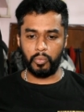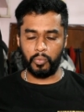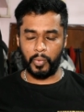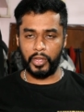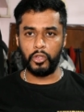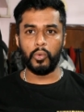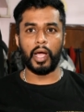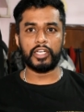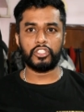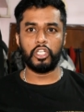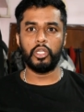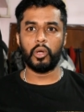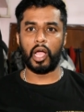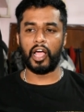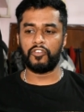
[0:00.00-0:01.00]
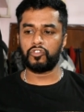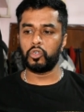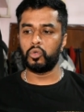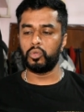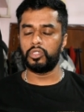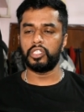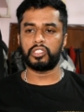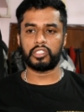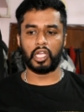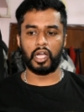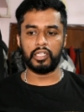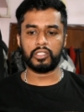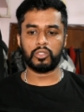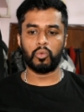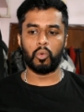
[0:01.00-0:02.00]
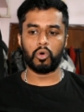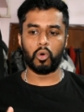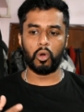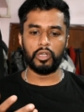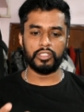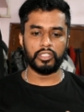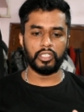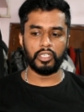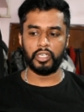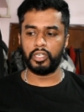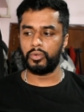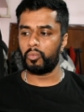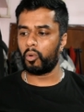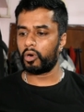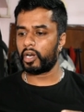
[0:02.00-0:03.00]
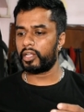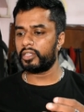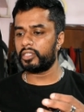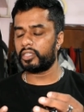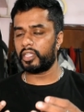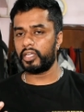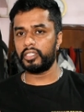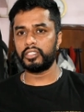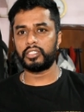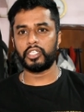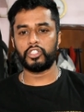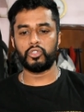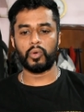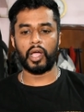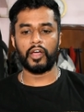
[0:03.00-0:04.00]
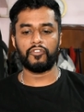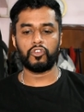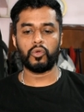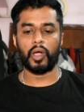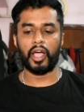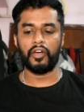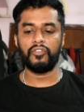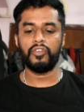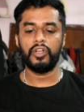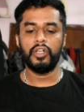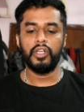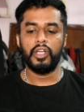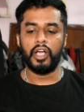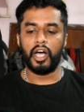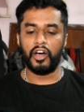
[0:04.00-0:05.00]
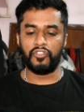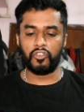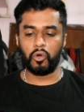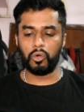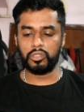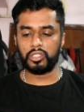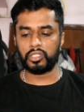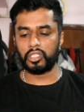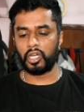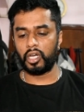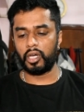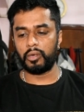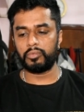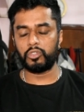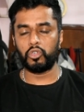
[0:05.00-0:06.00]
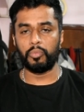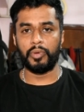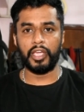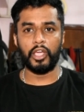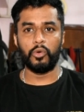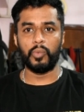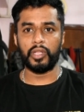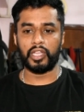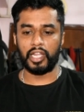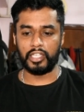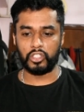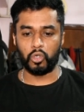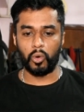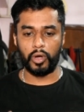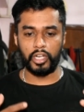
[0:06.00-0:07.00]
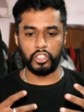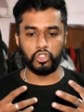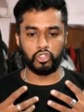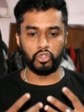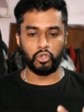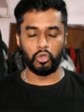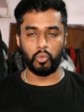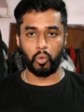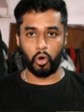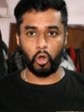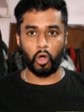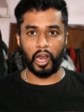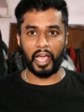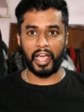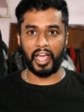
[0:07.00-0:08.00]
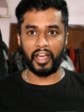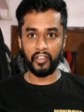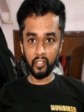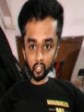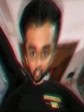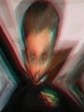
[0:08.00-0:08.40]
when you actually have to do this task. What all is needed, what are the things that you have to have. Of course, to begin with, let's go ahead and show you what all I have.